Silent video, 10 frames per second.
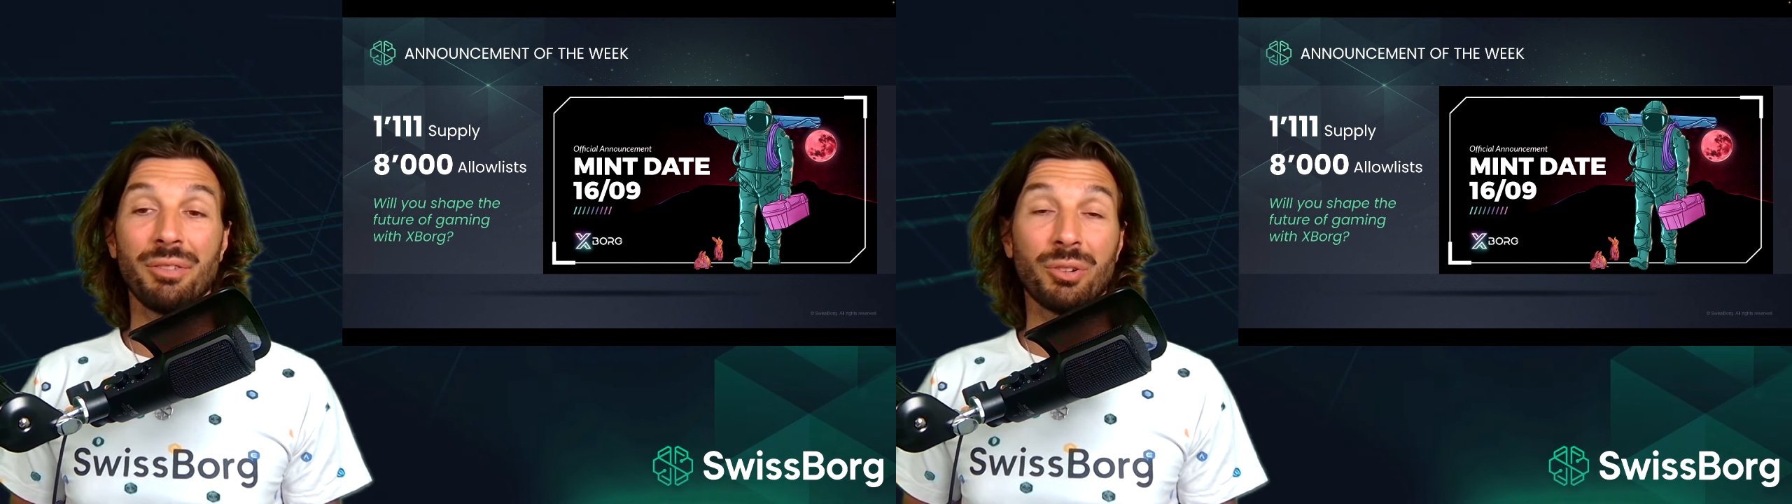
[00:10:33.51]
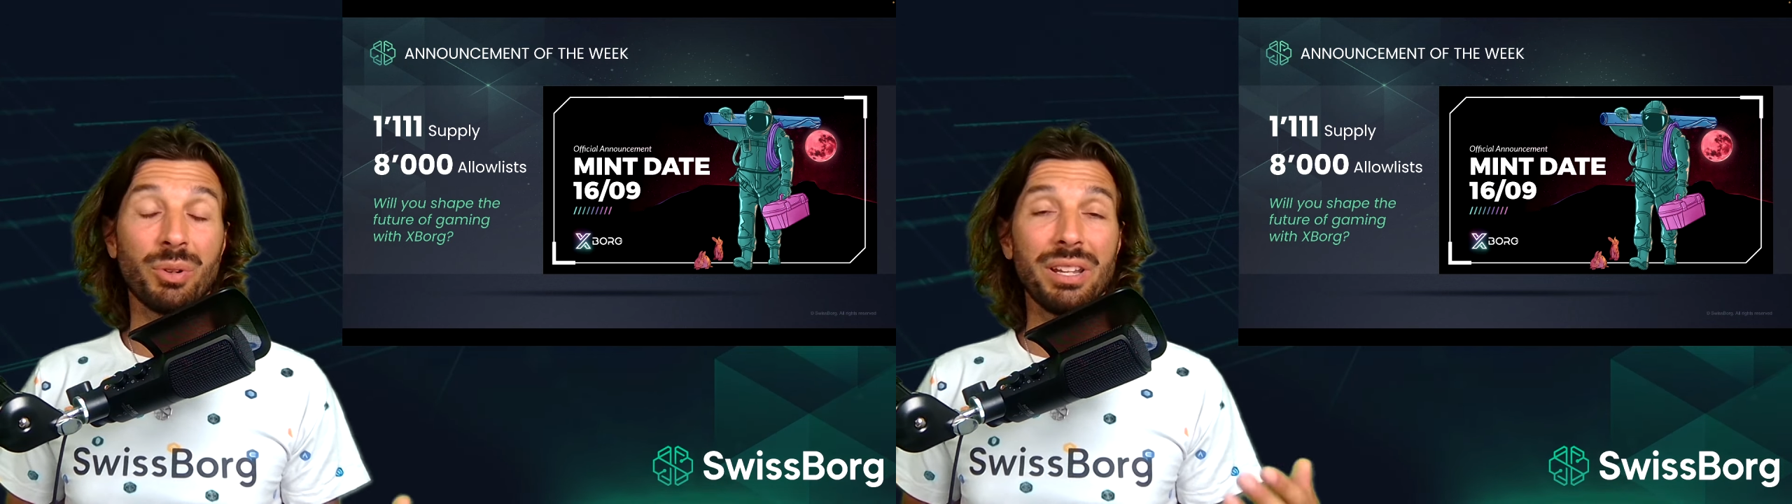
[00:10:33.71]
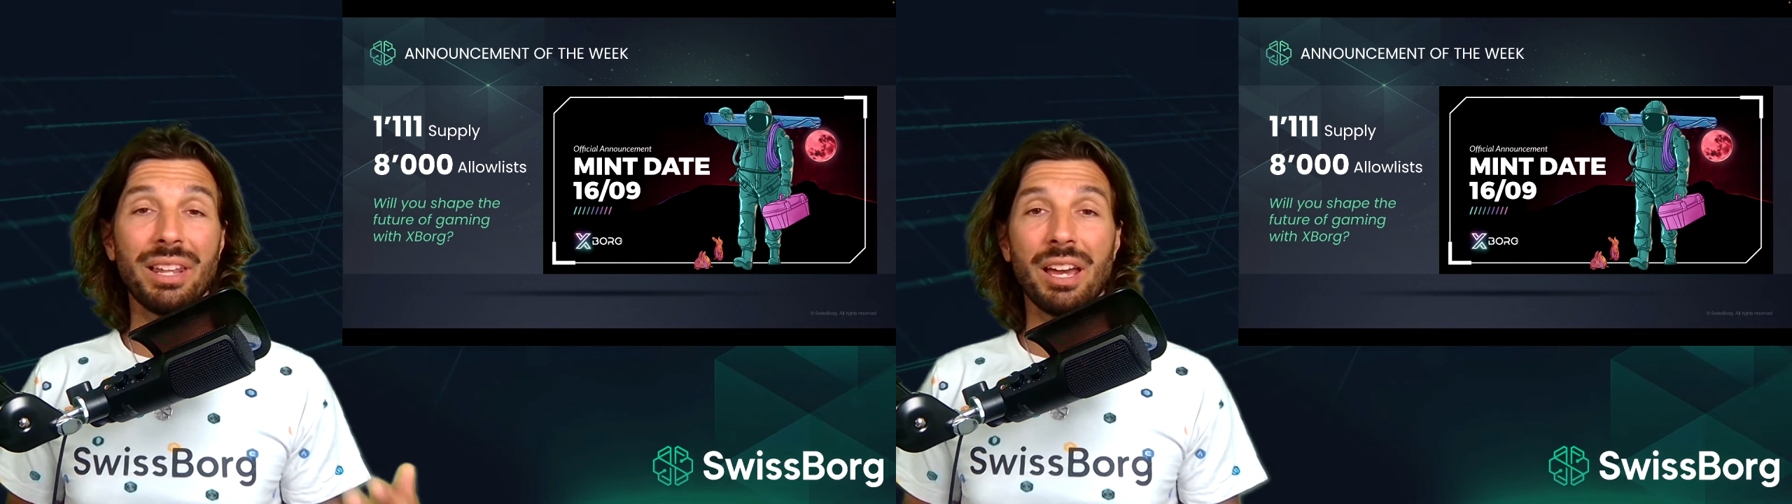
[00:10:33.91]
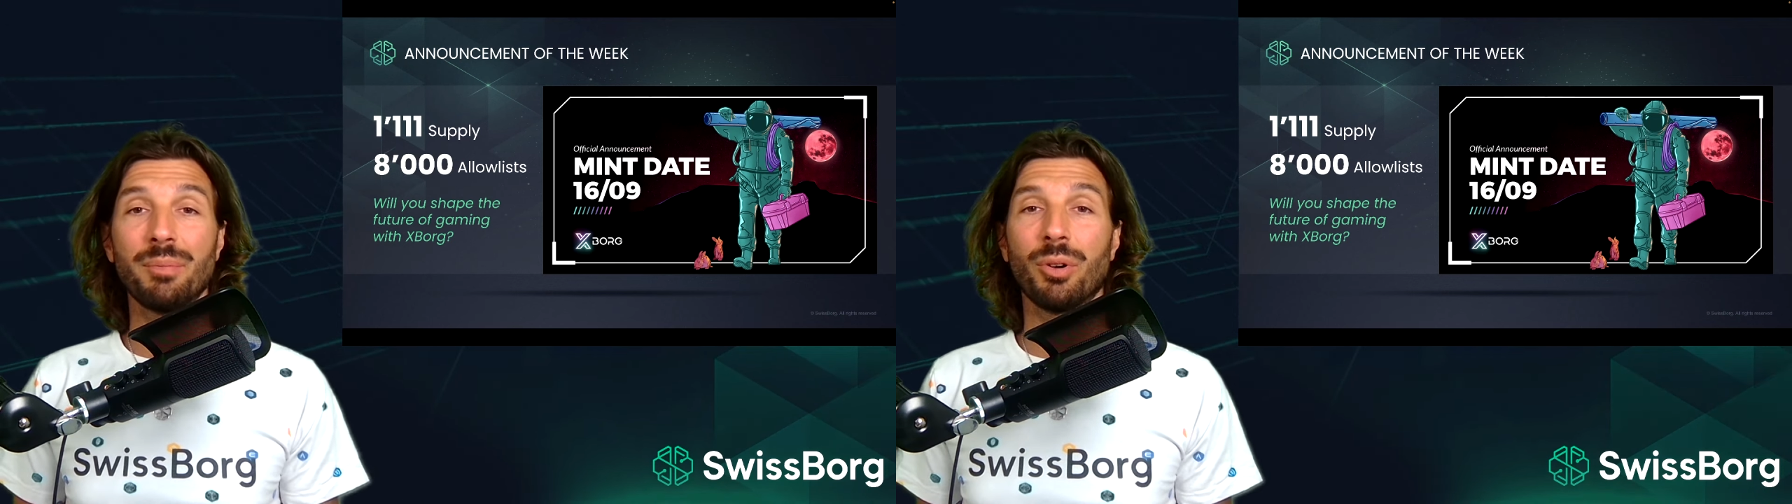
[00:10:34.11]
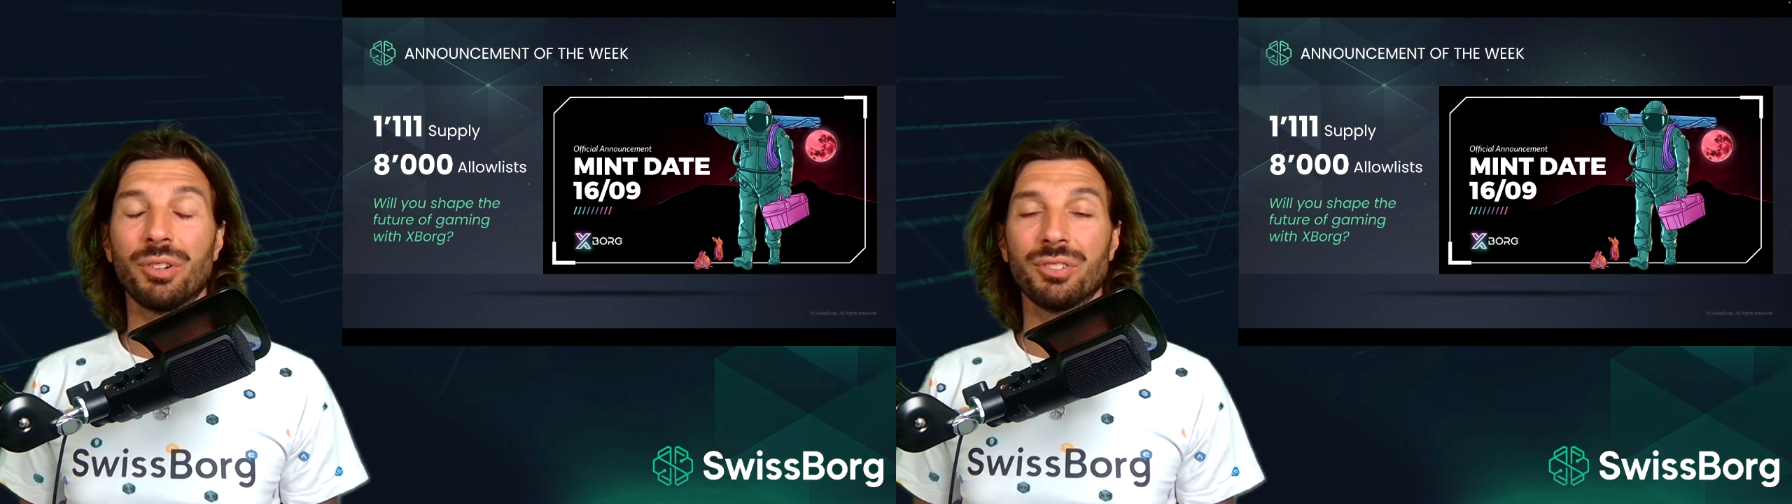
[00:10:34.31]
a great
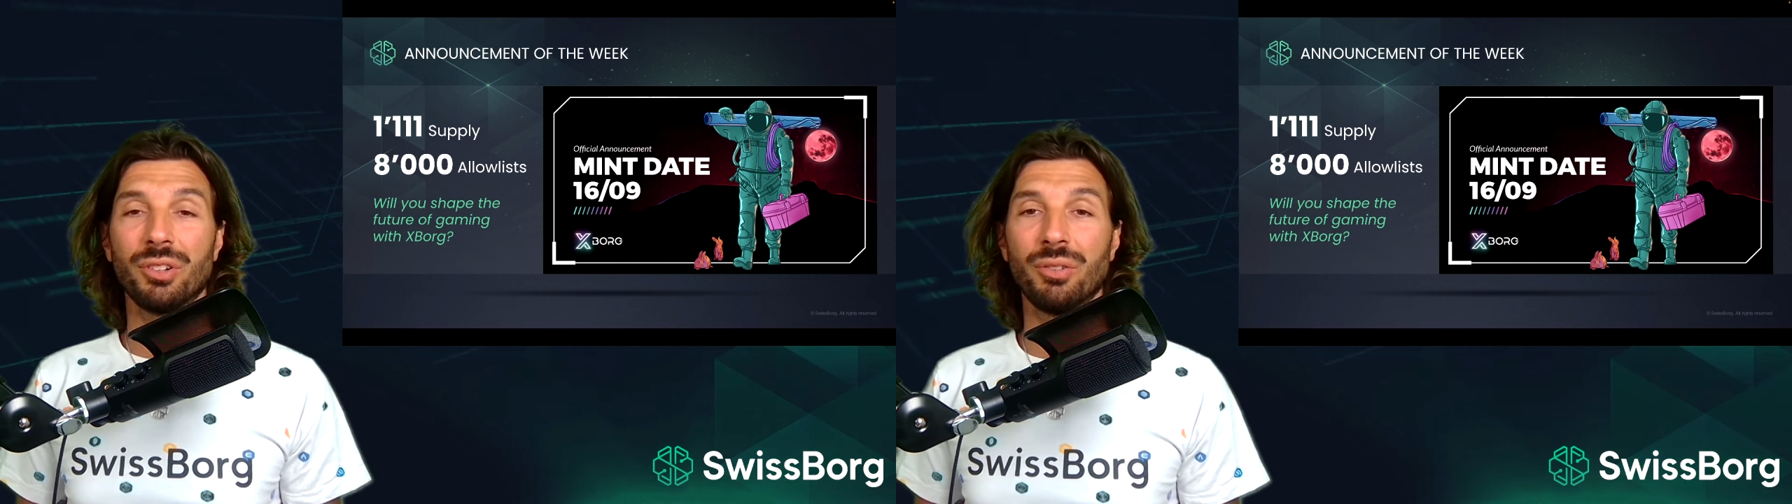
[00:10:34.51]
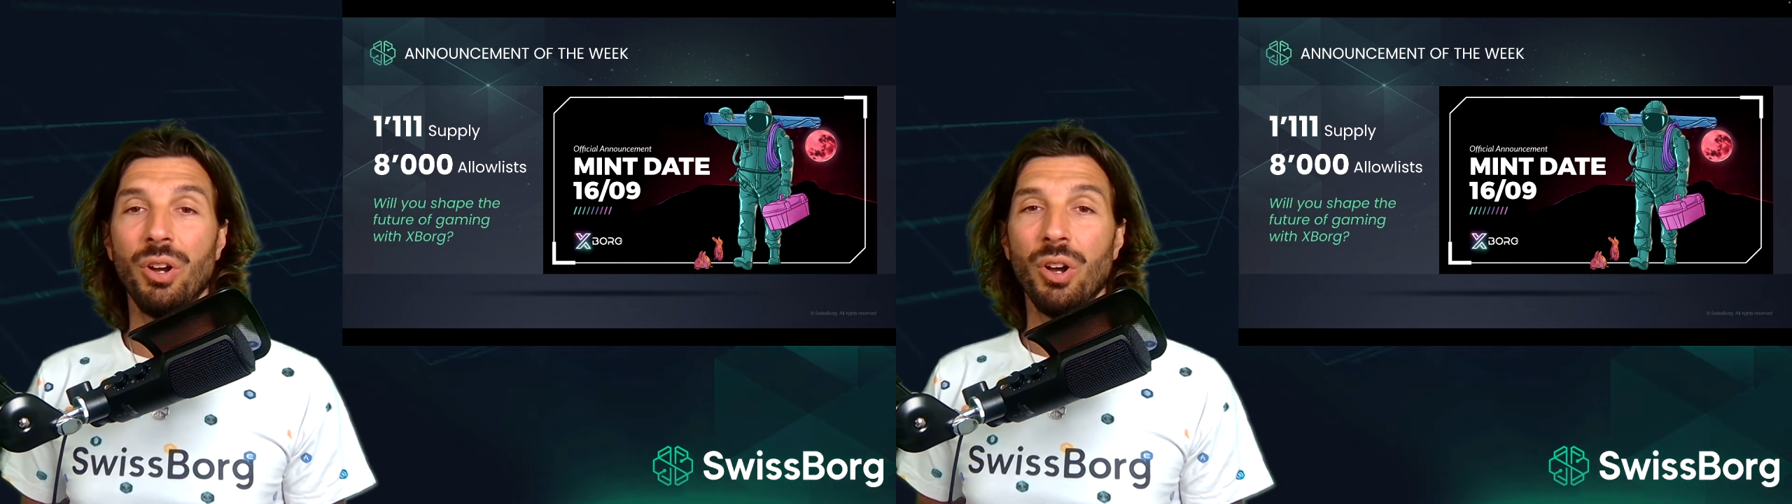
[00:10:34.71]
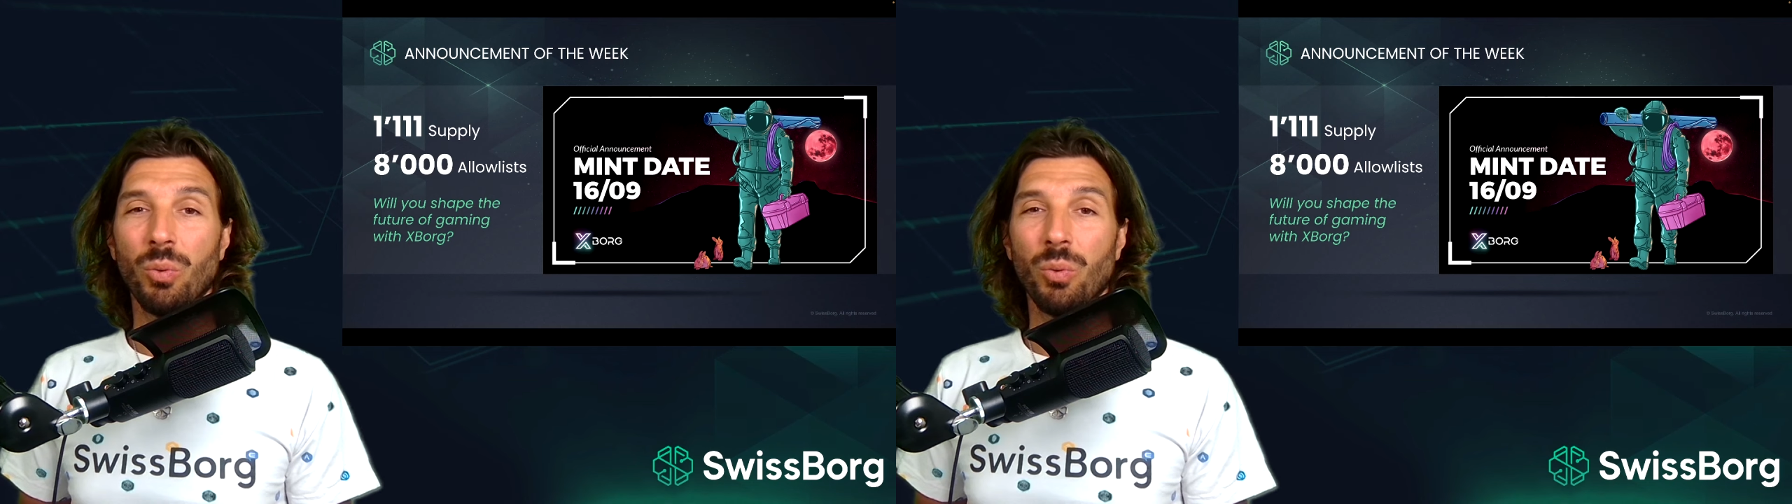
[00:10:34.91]
landmarks on